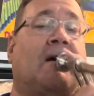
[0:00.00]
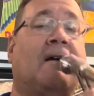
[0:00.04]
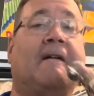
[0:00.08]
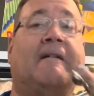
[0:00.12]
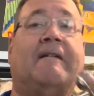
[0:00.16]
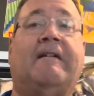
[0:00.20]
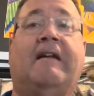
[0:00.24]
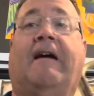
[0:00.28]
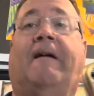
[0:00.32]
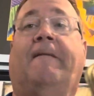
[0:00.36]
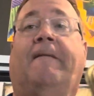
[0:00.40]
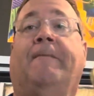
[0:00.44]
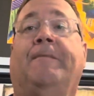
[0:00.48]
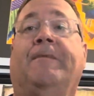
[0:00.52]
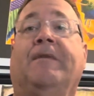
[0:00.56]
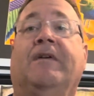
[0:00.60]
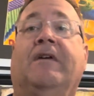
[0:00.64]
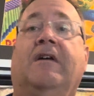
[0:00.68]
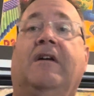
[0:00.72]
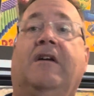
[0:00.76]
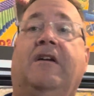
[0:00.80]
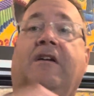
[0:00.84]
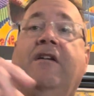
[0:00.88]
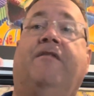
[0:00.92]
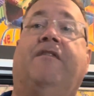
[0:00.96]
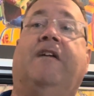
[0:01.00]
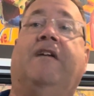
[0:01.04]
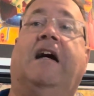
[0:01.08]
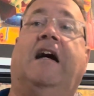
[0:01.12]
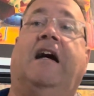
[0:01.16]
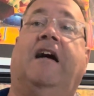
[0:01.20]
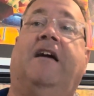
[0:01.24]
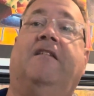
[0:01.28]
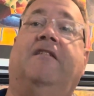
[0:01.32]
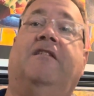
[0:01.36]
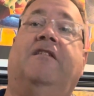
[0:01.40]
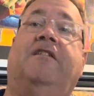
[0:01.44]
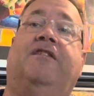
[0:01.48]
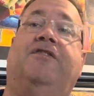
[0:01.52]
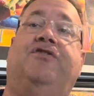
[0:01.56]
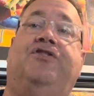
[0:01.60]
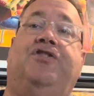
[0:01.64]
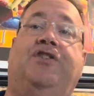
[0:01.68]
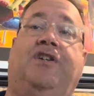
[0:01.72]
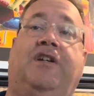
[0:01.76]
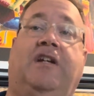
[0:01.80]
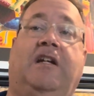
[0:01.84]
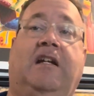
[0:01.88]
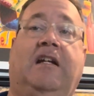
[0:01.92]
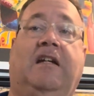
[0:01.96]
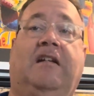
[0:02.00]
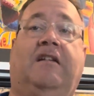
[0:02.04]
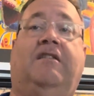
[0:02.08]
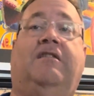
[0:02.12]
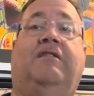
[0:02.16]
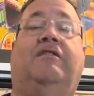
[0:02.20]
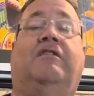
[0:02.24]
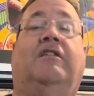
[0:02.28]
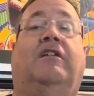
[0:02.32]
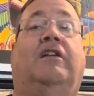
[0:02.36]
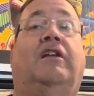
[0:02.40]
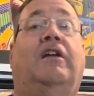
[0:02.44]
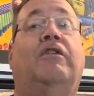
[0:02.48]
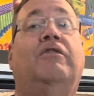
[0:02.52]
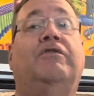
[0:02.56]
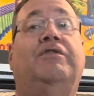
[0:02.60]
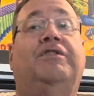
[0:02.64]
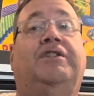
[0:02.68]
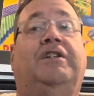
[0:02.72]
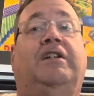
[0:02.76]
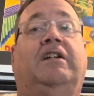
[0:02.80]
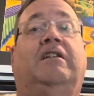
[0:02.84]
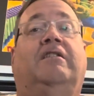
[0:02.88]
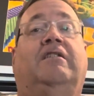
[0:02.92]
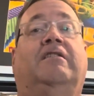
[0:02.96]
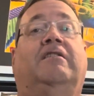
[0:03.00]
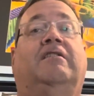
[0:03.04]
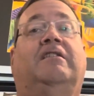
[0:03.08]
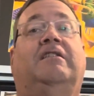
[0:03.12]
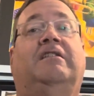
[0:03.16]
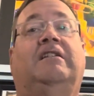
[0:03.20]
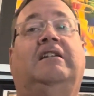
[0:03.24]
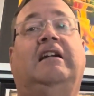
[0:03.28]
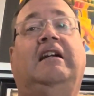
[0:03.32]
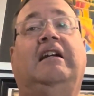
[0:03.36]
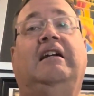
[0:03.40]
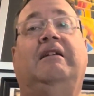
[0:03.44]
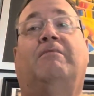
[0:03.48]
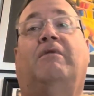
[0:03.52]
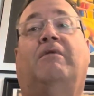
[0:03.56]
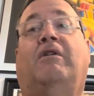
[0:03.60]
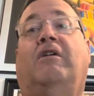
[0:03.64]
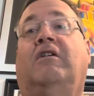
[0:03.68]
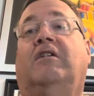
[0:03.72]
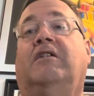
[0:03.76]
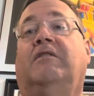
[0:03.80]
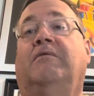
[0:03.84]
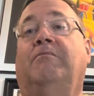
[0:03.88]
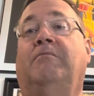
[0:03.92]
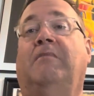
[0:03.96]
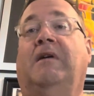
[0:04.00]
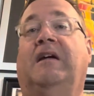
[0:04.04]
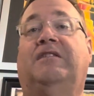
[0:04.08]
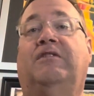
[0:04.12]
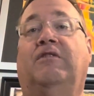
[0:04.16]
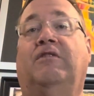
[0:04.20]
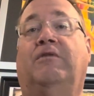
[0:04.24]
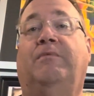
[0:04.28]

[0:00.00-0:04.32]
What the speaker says: Now you've got the low G to the C marked mezzo